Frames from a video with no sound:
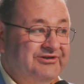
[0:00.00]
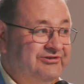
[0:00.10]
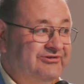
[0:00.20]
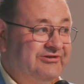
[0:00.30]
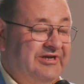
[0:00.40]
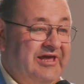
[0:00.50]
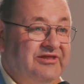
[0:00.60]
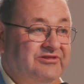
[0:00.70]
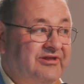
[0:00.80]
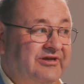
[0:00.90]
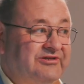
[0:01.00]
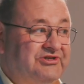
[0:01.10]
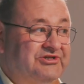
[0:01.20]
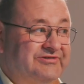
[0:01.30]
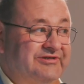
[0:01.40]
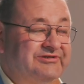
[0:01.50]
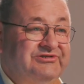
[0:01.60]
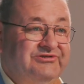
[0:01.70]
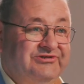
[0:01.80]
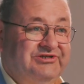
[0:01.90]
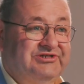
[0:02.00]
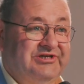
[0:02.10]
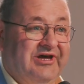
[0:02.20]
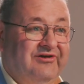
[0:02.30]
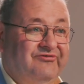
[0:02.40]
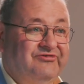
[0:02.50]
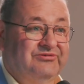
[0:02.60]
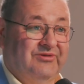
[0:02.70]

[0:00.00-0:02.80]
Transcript: you cannot drill yourself